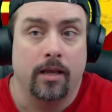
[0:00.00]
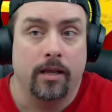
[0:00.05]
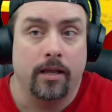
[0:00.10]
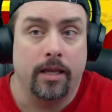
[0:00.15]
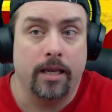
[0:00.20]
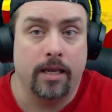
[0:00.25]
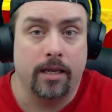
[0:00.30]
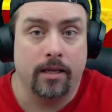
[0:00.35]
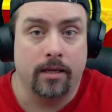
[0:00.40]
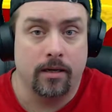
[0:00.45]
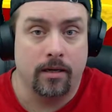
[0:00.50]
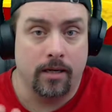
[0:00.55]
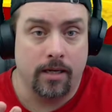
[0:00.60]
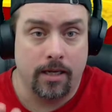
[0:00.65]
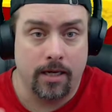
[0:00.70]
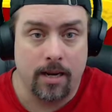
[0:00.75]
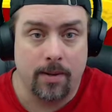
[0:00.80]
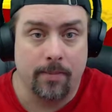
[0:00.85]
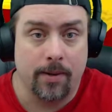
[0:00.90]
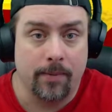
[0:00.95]
in
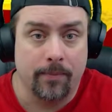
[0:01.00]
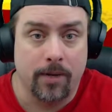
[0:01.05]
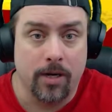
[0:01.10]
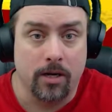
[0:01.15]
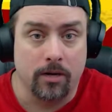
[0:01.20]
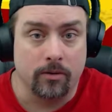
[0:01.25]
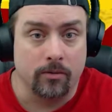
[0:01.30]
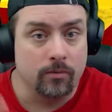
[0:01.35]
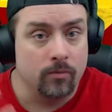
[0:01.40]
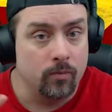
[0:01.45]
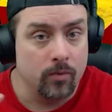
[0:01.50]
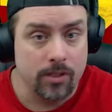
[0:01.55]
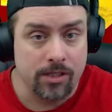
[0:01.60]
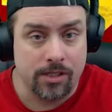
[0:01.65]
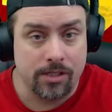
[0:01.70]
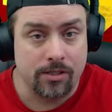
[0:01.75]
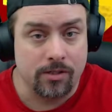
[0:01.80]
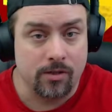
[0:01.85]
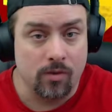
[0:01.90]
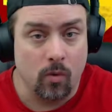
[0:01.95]
an MMO, which
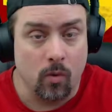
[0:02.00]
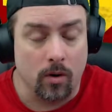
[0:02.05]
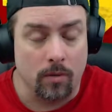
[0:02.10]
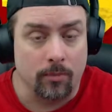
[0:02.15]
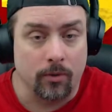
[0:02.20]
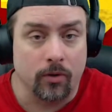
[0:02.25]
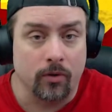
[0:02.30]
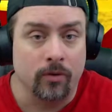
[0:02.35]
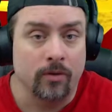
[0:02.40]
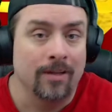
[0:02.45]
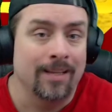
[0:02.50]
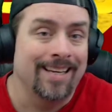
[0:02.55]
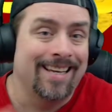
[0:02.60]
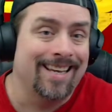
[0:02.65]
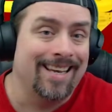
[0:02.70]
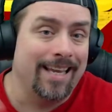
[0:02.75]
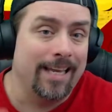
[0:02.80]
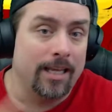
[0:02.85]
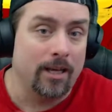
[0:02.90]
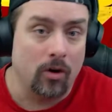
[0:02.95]
is normal.
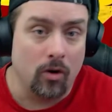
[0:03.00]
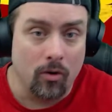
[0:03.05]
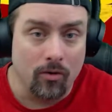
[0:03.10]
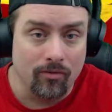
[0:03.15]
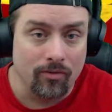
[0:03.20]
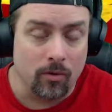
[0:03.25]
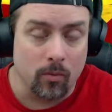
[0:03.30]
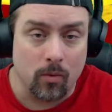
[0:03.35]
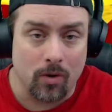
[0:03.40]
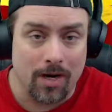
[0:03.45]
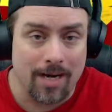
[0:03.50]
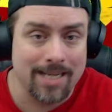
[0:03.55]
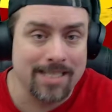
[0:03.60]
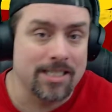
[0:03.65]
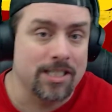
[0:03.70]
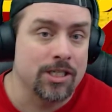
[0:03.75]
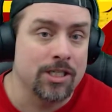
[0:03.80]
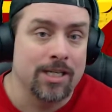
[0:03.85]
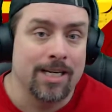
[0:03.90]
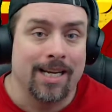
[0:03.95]
In
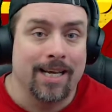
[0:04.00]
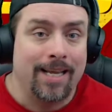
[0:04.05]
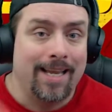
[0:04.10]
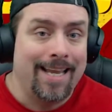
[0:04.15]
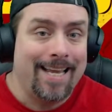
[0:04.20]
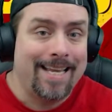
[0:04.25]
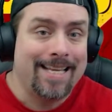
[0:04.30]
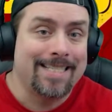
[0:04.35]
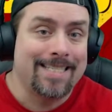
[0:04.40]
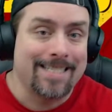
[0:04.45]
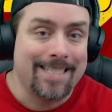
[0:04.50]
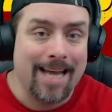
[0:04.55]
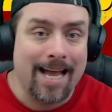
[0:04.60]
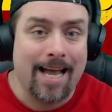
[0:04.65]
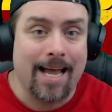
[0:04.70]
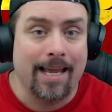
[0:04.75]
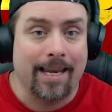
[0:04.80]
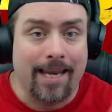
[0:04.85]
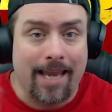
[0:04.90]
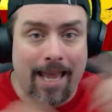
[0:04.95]
Overwatch, it's
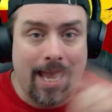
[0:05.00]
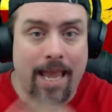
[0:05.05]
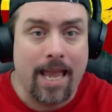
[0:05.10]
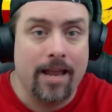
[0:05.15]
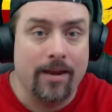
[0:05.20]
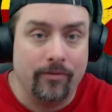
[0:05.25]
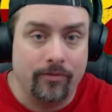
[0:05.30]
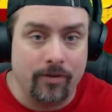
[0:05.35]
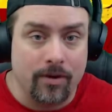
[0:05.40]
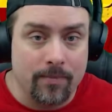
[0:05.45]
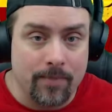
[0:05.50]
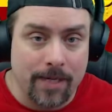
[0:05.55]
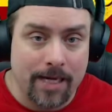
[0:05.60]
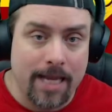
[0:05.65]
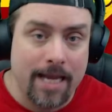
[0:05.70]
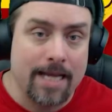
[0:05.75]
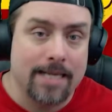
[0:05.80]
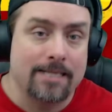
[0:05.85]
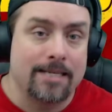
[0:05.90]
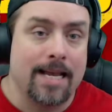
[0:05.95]
not. Everybody
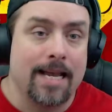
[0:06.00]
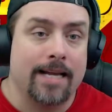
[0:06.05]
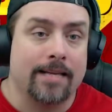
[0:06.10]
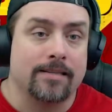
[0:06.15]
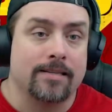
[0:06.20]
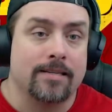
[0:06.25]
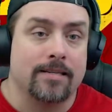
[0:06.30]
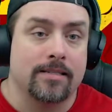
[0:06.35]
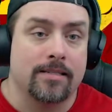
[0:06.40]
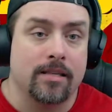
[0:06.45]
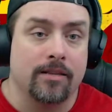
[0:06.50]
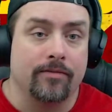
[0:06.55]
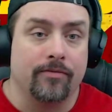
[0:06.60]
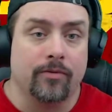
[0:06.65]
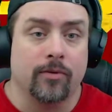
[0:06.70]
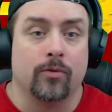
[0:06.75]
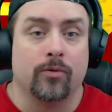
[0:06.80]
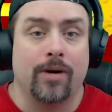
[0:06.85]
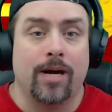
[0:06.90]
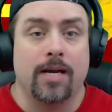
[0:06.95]
has access to the
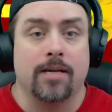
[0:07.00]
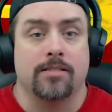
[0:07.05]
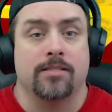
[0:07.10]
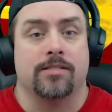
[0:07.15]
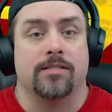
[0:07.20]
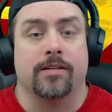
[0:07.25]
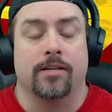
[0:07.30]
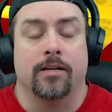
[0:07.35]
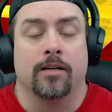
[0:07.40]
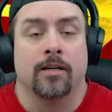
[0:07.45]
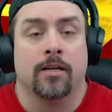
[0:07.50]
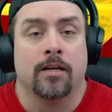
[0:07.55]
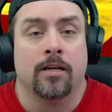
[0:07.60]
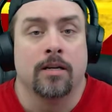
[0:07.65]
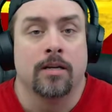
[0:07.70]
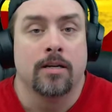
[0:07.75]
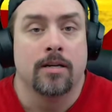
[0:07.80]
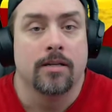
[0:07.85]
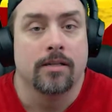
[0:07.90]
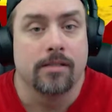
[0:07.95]
full roster.
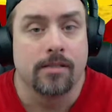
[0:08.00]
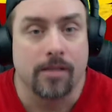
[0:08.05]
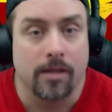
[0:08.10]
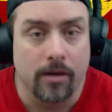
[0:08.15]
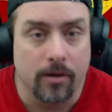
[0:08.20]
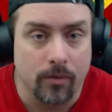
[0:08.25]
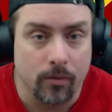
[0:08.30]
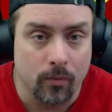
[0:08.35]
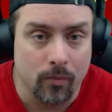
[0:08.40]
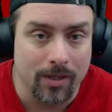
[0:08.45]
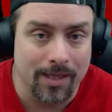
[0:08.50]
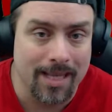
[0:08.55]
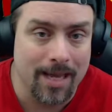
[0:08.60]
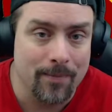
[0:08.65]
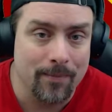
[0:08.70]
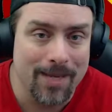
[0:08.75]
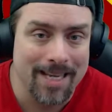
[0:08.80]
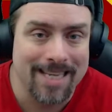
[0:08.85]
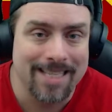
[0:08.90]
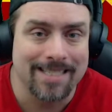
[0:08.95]
So what
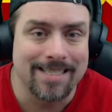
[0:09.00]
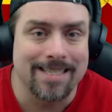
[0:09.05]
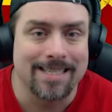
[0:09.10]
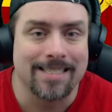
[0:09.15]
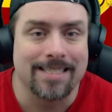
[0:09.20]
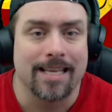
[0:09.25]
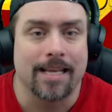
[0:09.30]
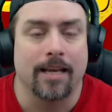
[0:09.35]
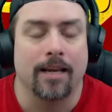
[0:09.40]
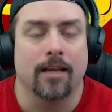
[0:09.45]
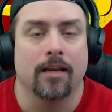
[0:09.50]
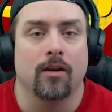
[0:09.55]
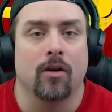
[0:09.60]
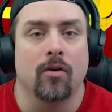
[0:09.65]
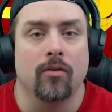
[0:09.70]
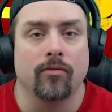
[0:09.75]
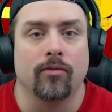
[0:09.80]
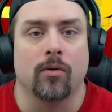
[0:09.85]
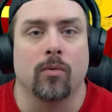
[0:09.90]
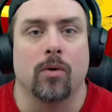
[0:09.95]
that means is that in
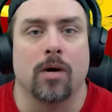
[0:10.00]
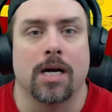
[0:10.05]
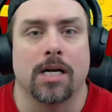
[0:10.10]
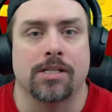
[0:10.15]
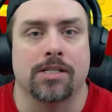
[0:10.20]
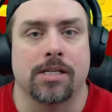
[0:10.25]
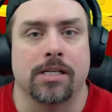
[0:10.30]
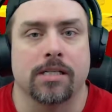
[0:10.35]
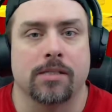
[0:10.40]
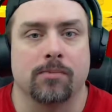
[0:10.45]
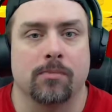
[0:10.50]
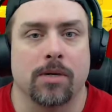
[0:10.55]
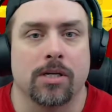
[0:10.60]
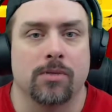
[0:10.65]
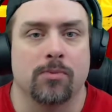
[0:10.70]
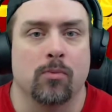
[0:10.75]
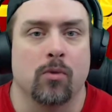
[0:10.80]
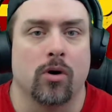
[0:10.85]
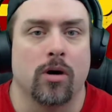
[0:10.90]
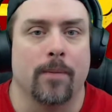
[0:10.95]
Overwatch, it's
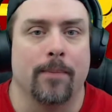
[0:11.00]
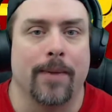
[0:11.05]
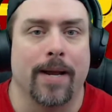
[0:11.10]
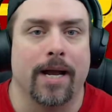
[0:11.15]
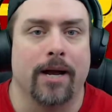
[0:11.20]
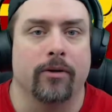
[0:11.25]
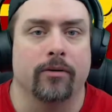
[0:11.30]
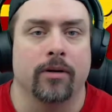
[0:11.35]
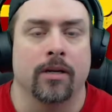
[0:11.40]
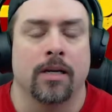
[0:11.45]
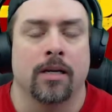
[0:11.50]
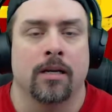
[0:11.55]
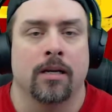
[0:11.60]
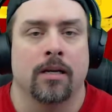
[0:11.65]
much more about